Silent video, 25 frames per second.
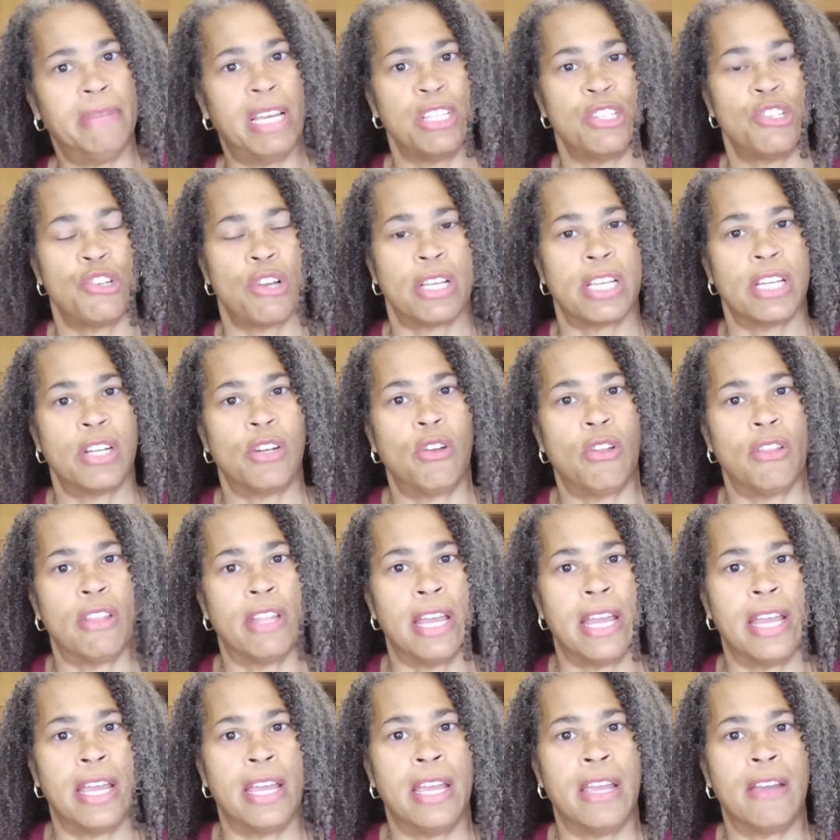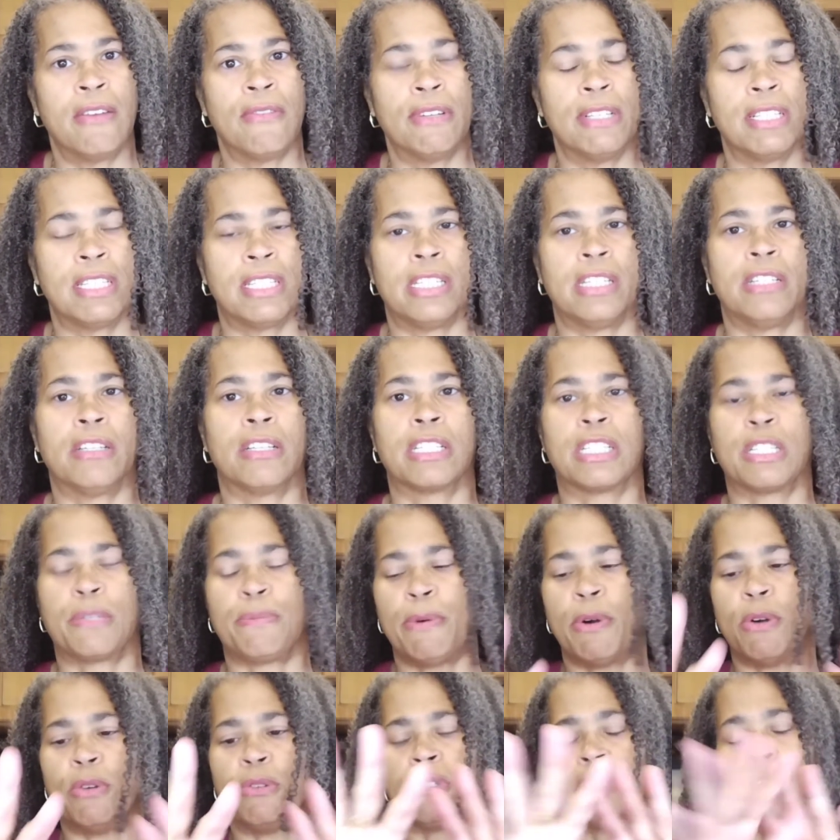Make sure I get all the areas that are
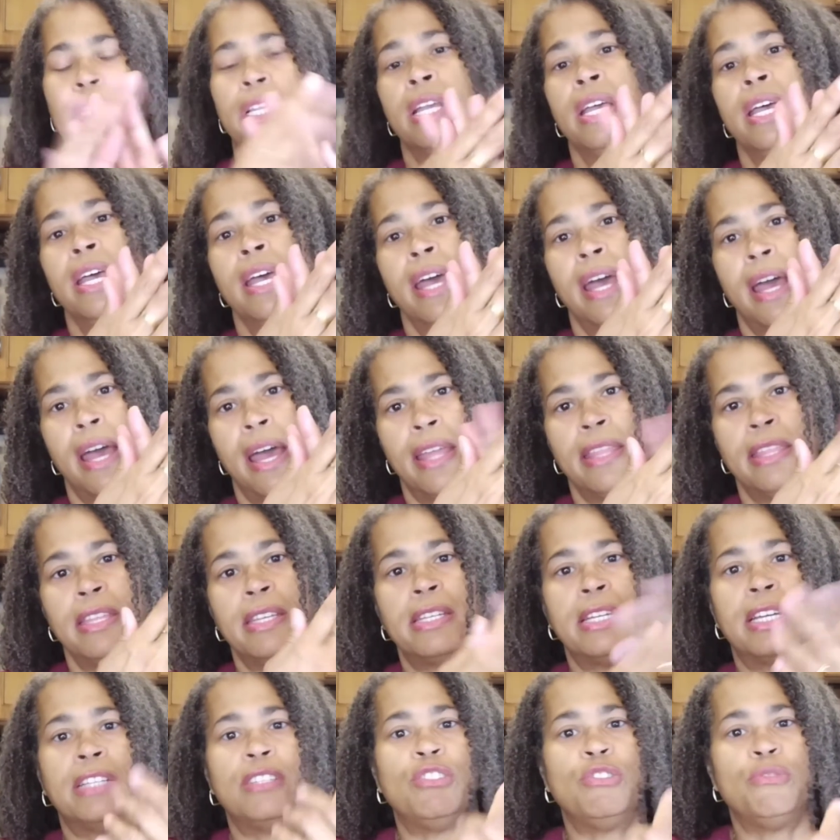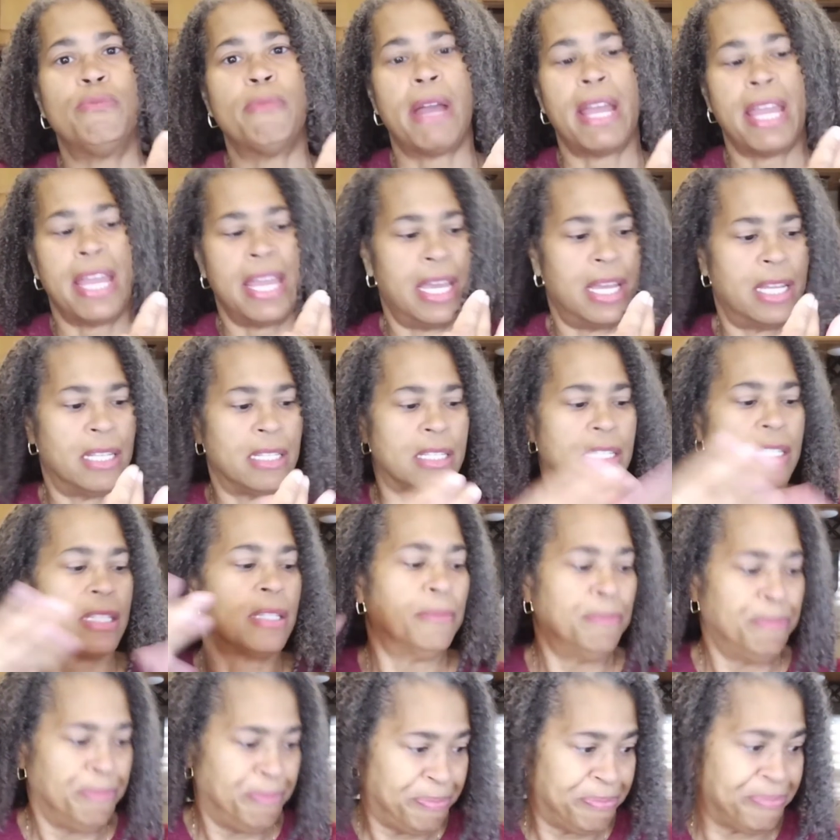exposed. And then I do my
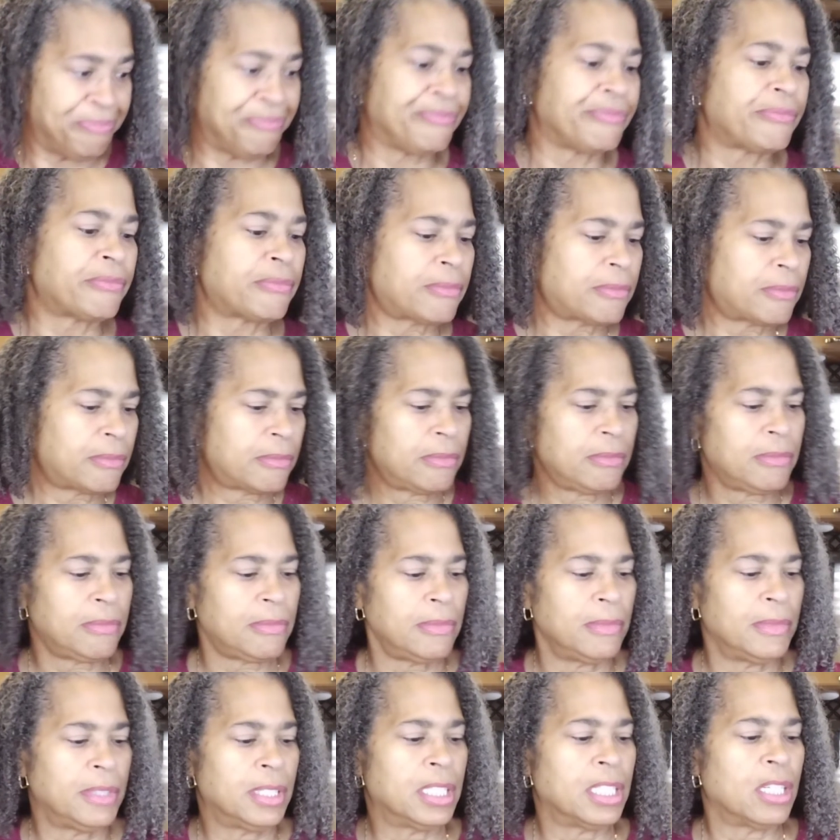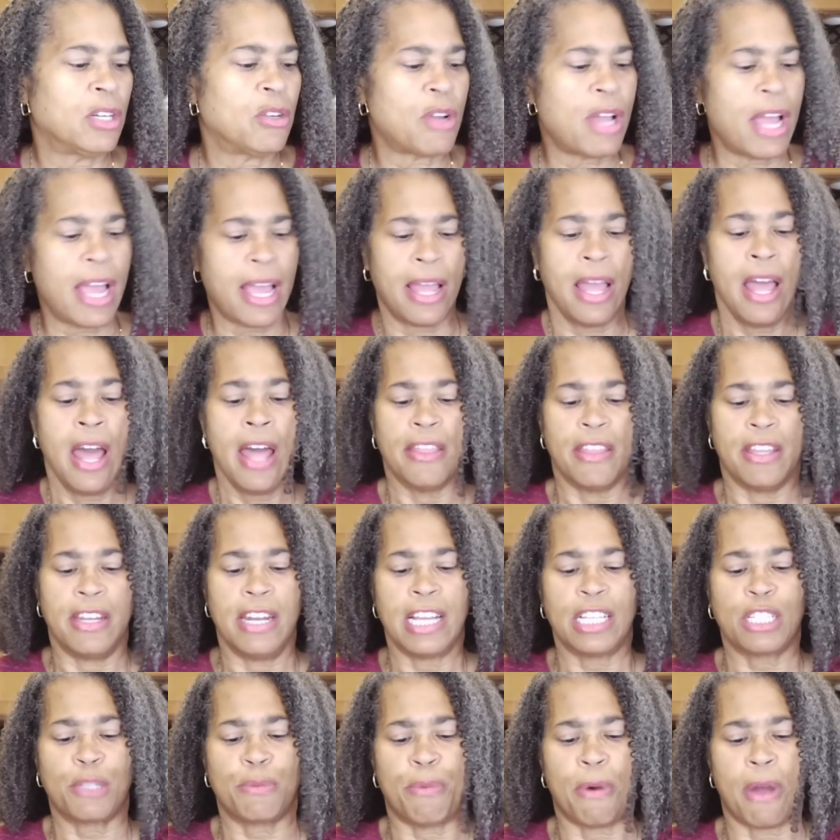hands. Okay,
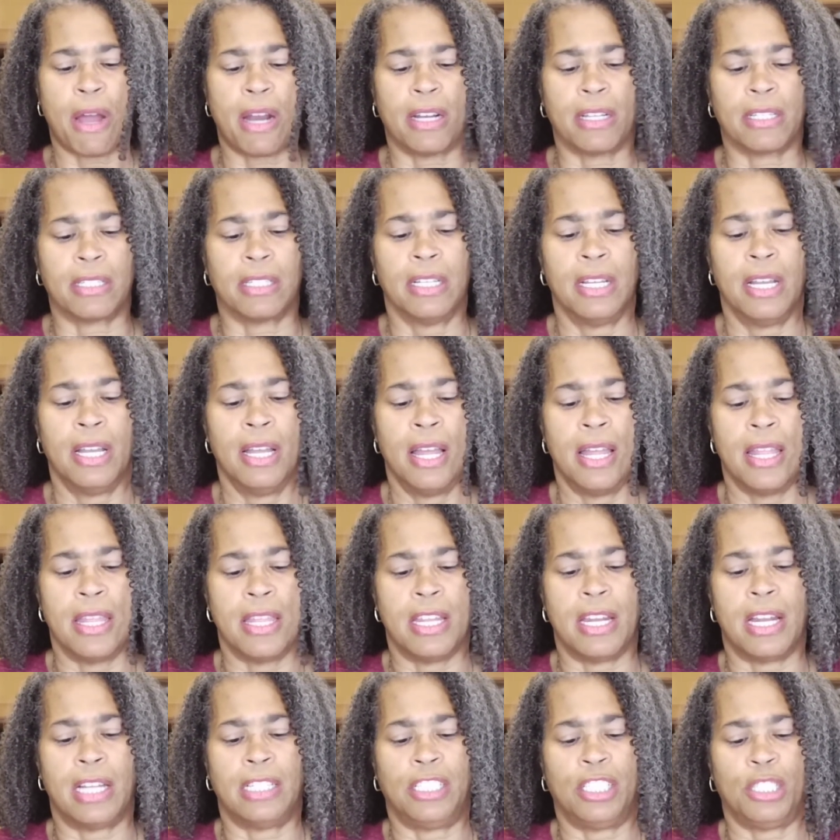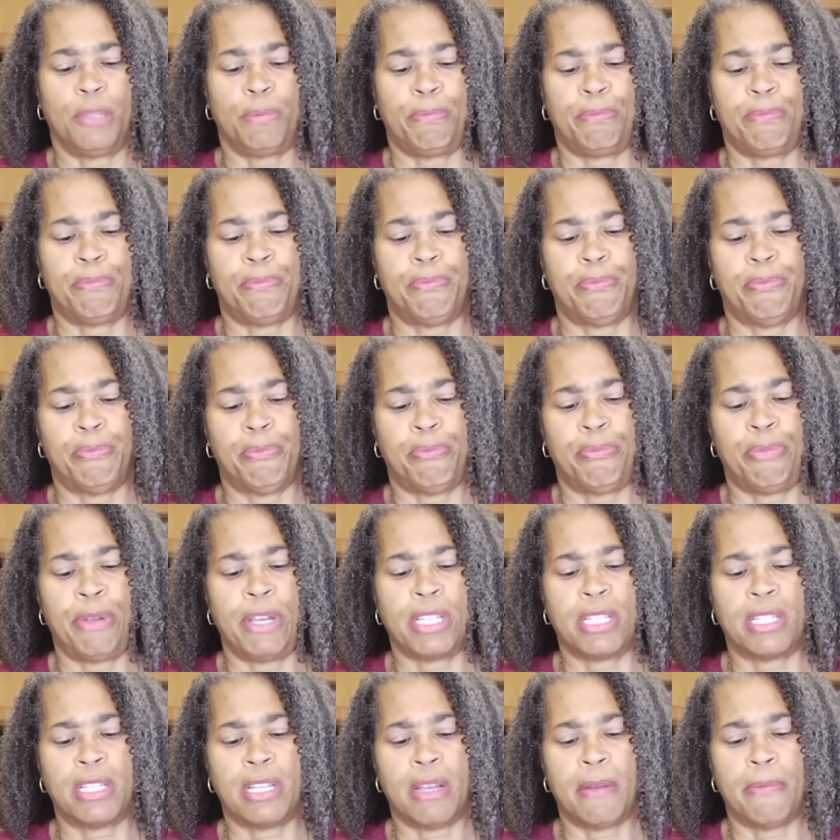the next product that I just
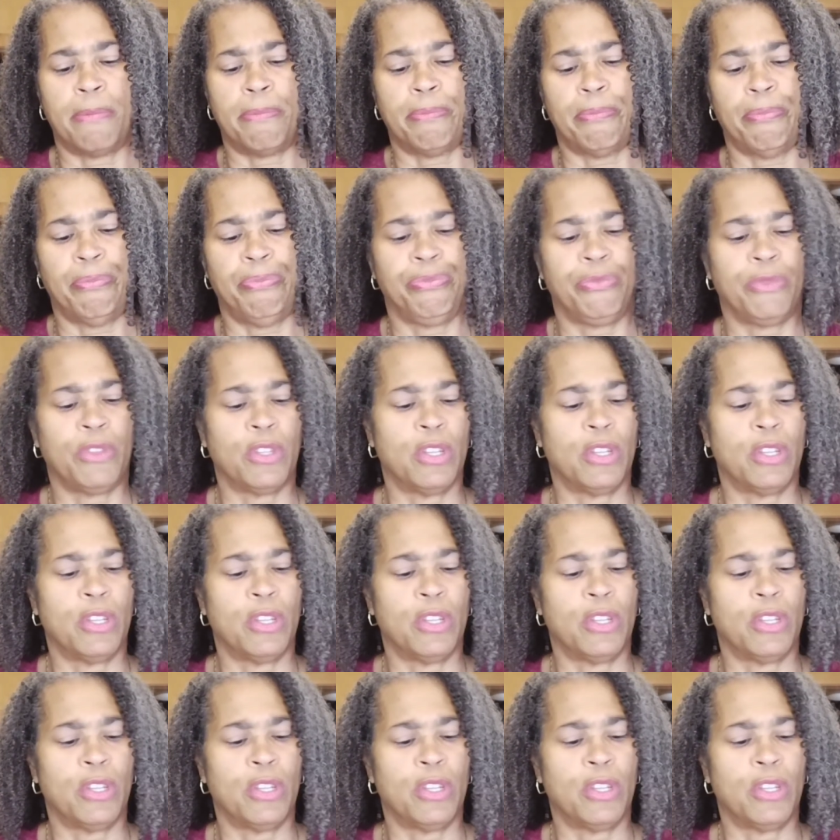picked up,